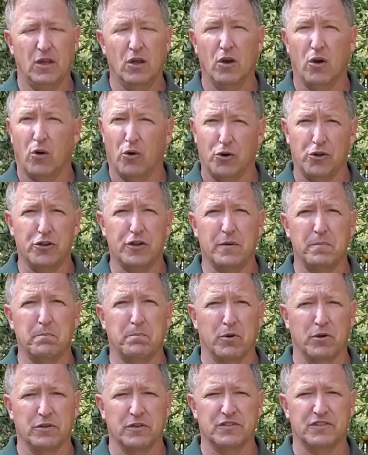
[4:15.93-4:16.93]
Or you can
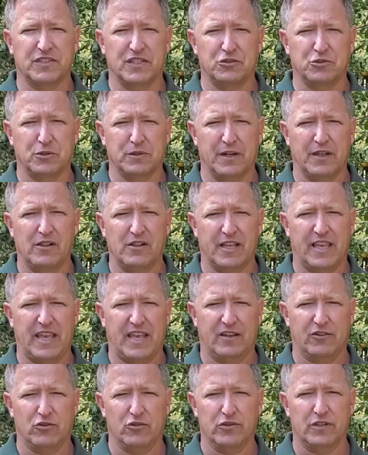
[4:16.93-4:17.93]
burn a citronella
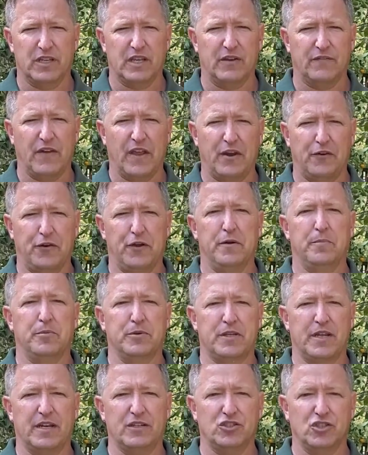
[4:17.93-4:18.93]
candle to give area
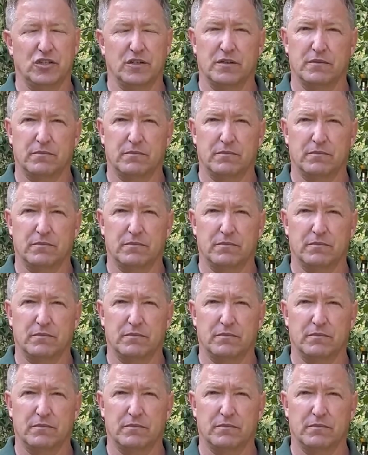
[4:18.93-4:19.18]
protection.